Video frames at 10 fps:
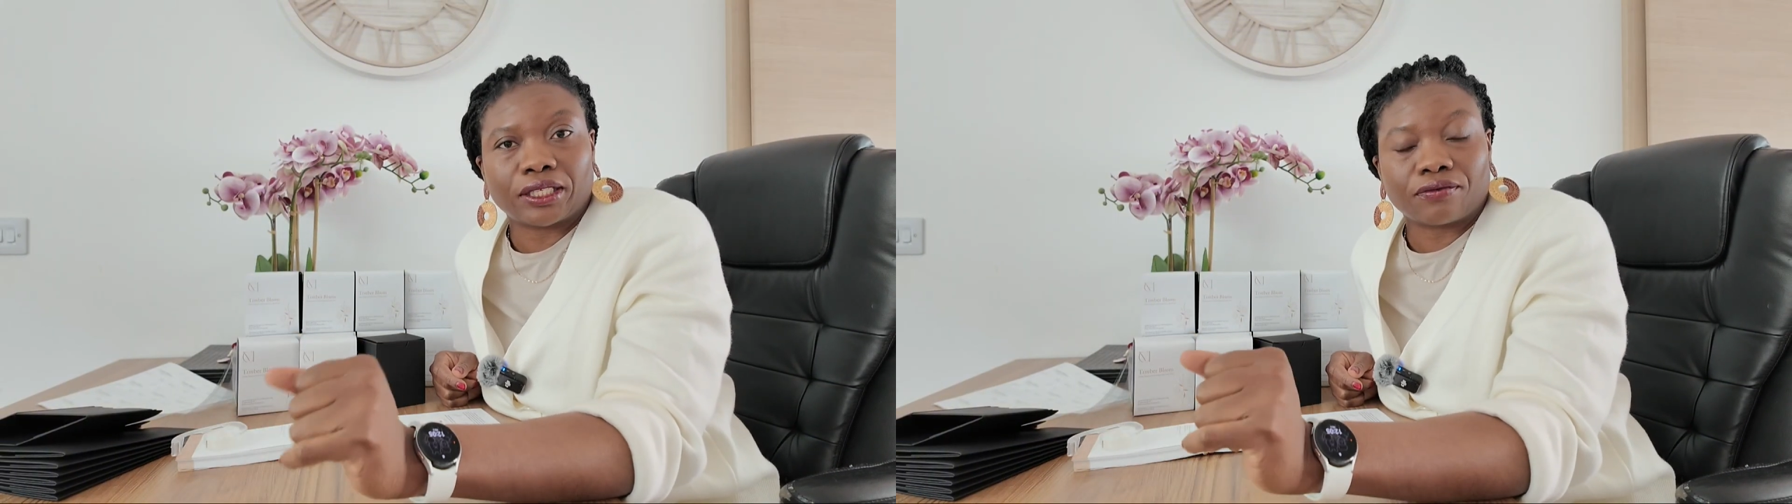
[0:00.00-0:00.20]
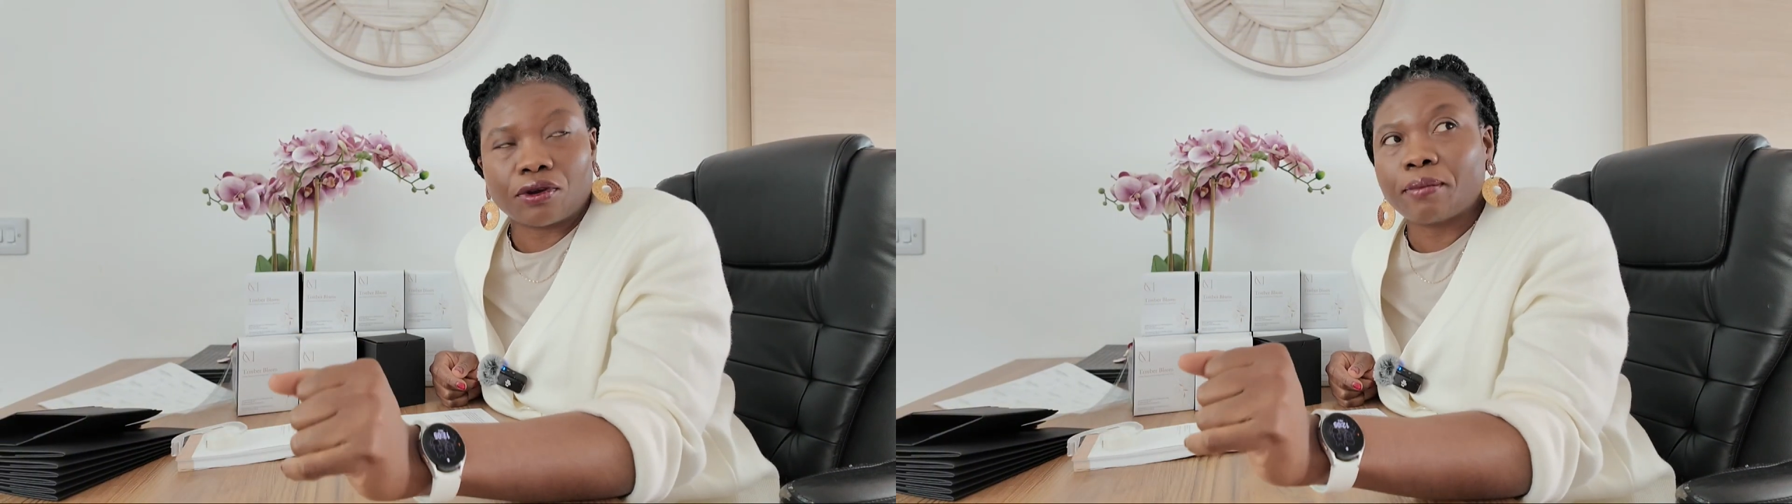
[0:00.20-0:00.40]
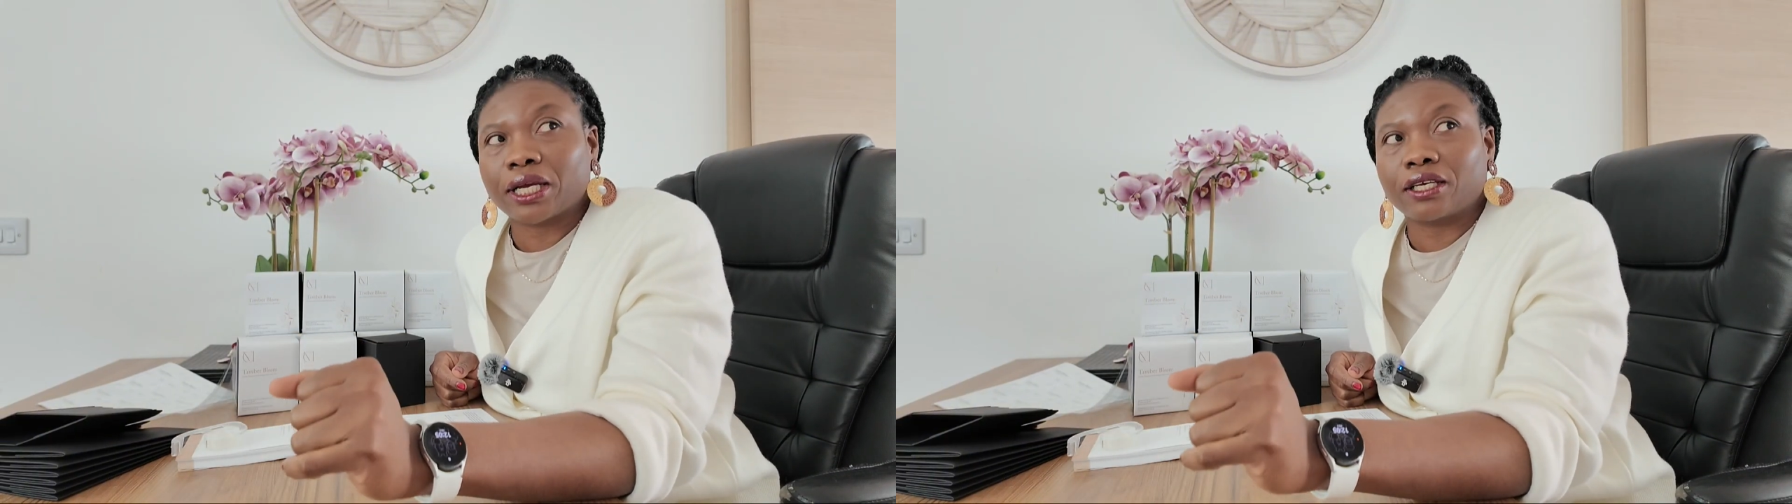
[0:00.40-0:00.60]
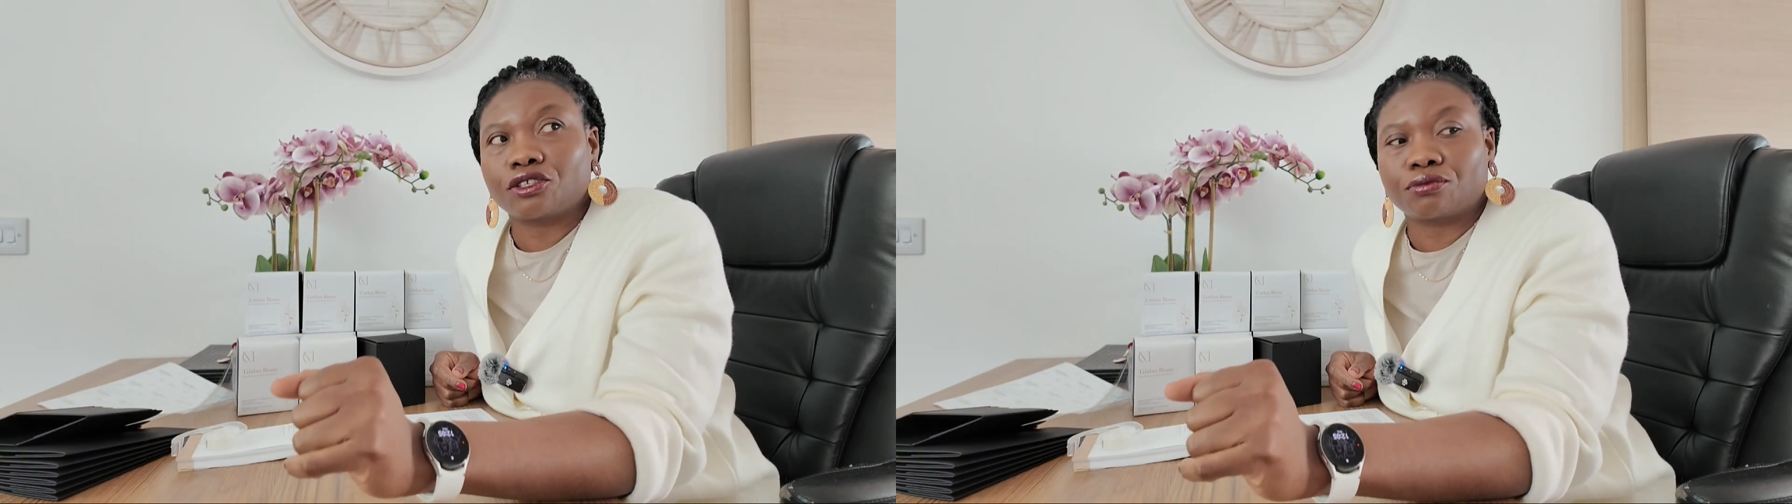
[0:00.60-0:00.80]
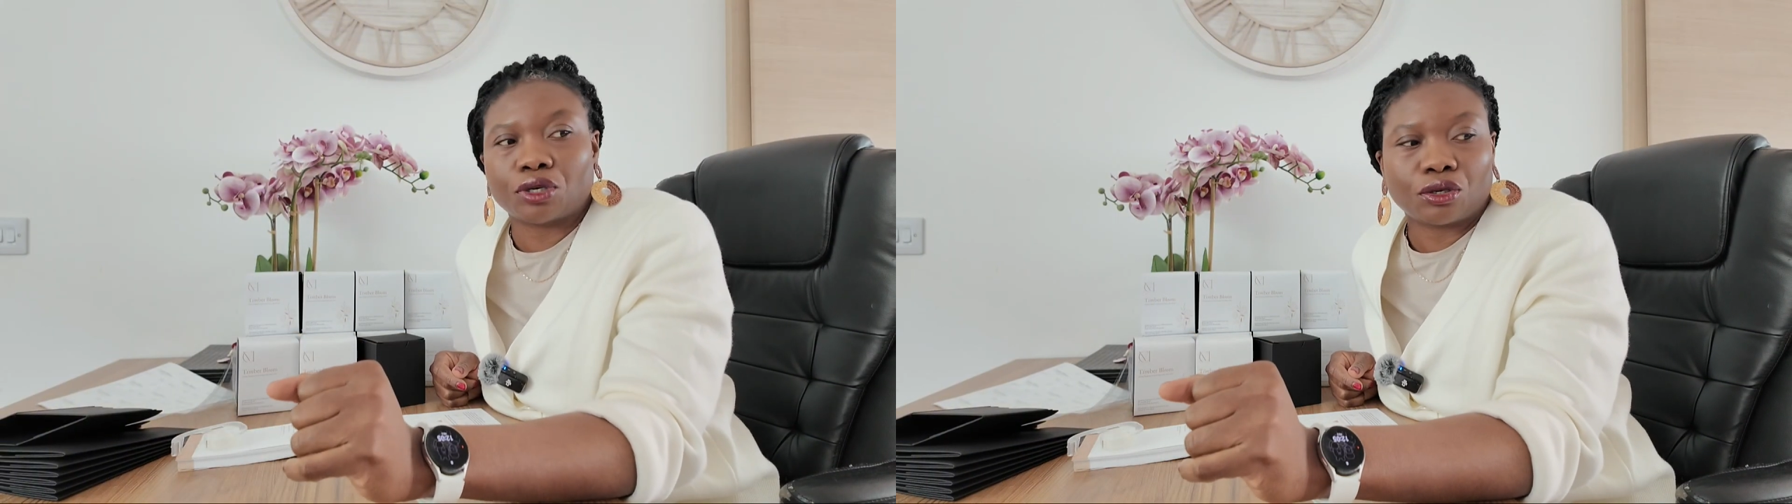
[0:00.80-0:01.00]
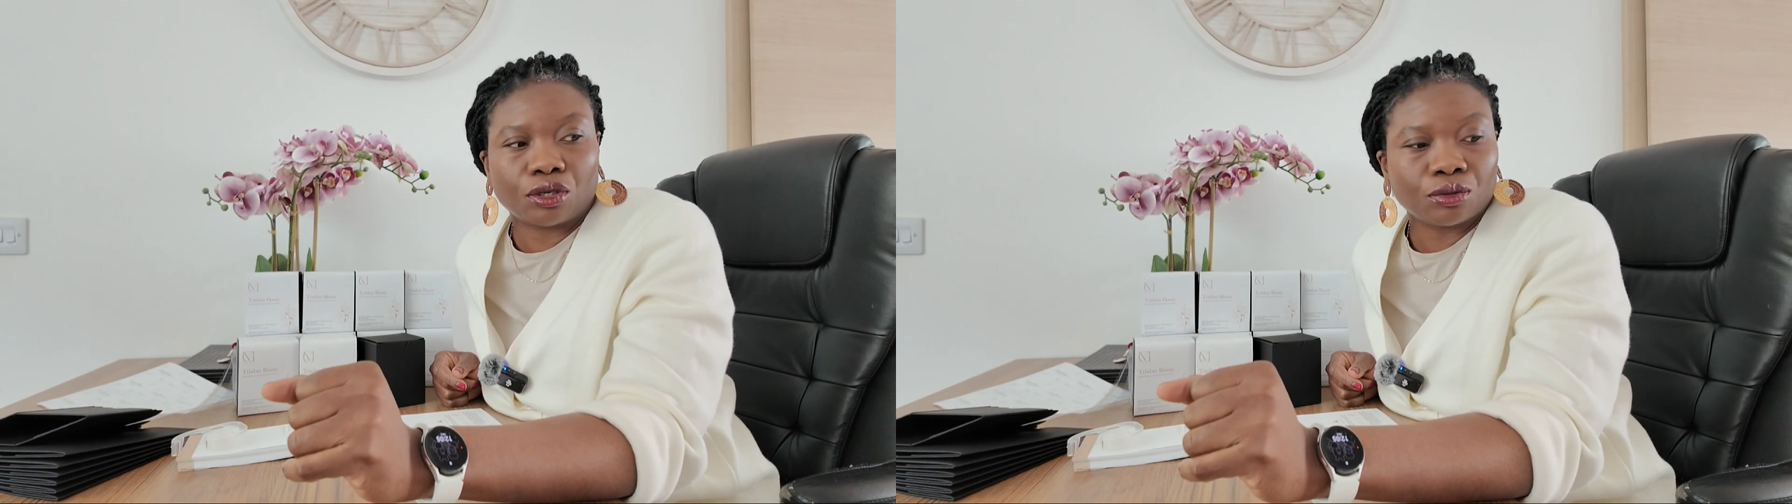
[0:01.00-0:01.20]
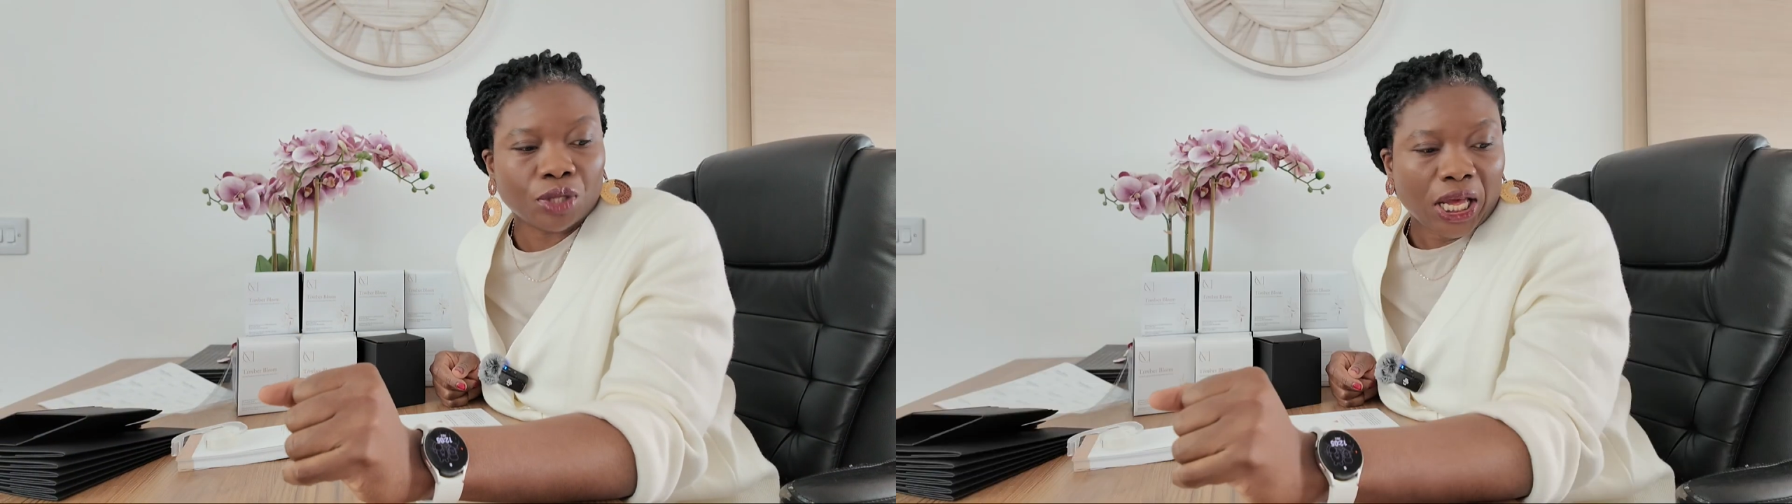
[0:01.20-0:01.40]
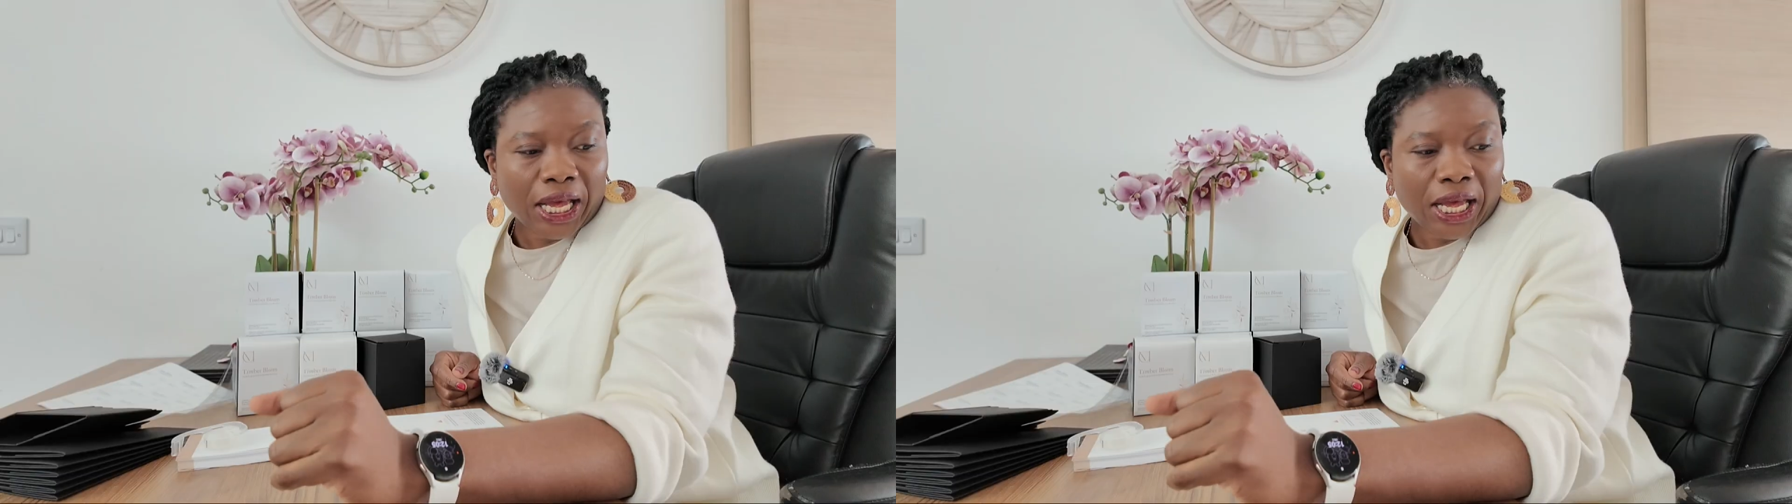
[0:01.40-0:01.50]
I've got market tomorrow,